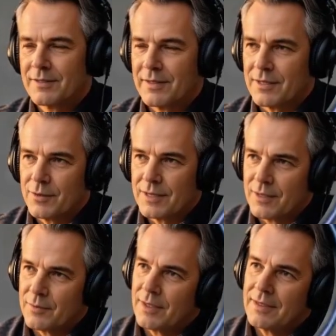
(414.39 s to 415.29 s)
is
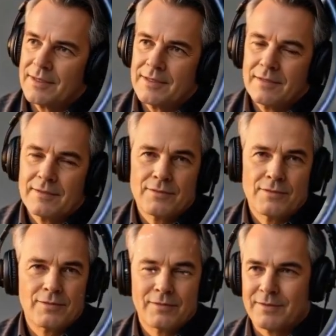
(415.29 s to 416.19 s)
without risks.
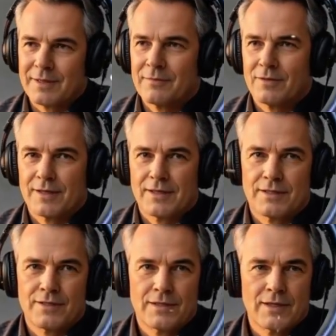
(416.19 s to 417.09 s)
They
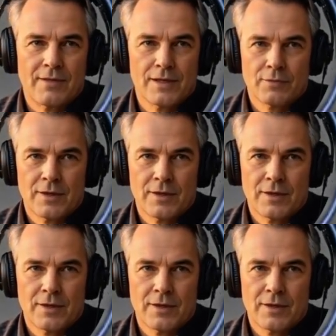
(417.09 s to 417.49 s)
face significant